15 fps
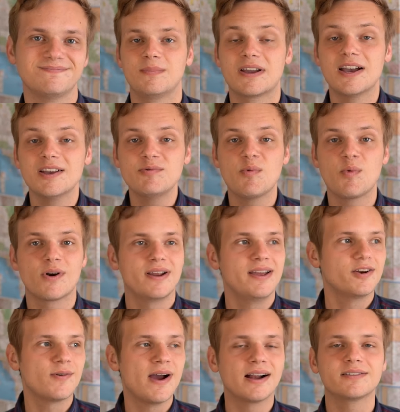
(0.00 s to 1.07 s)
Because we weren't
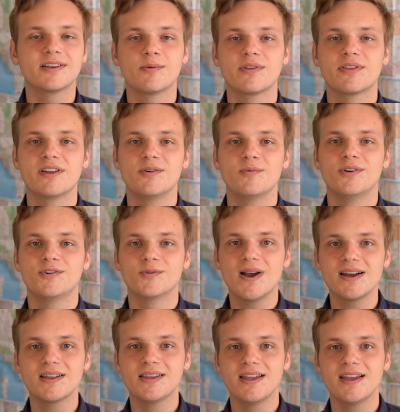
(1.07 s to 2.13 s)
interacting with anyone
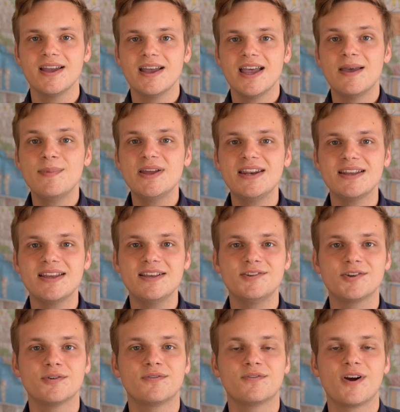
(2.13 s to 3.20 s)
directly, it made it
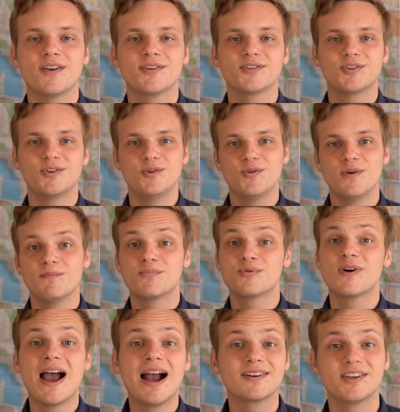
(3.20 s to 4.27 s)
easier for us to
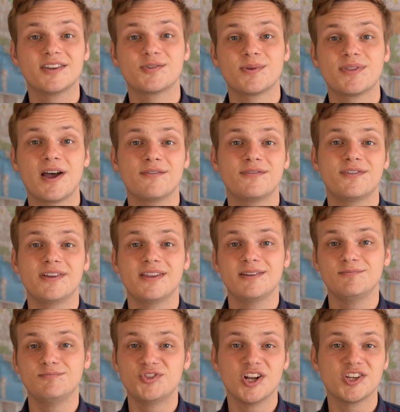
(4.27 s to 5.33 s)
practice without
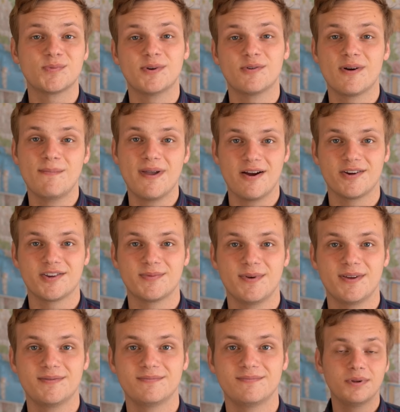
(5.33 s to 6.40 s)
feeling judgment or
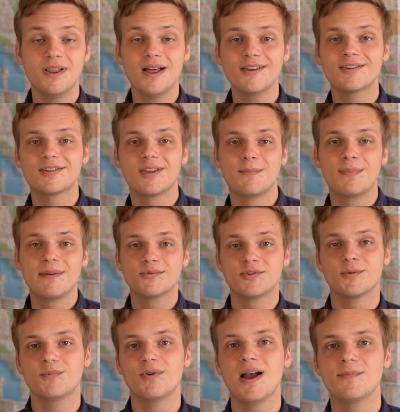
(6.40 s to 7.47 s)
embarrassment. Plus, the
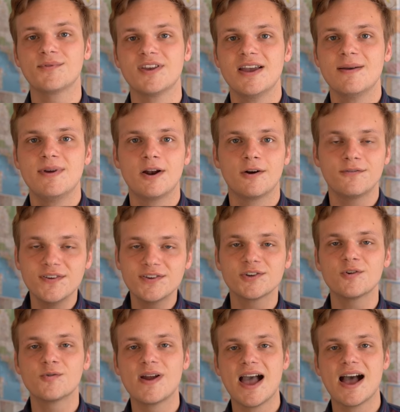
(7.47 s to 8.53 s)
Pimsleur prompts made our
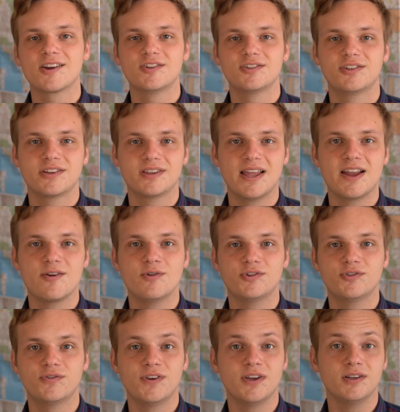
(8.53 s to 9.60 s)
physical reactions to the
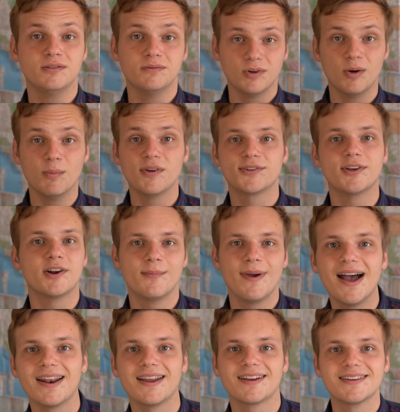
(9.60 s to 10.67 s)
language feel almost
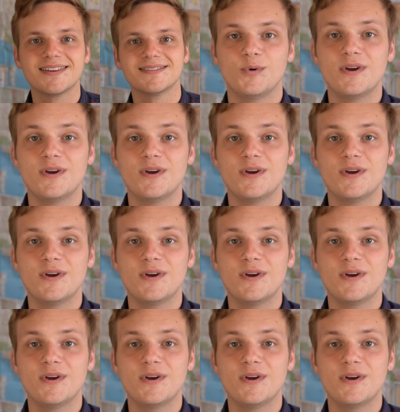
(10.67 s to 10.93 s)
automatic.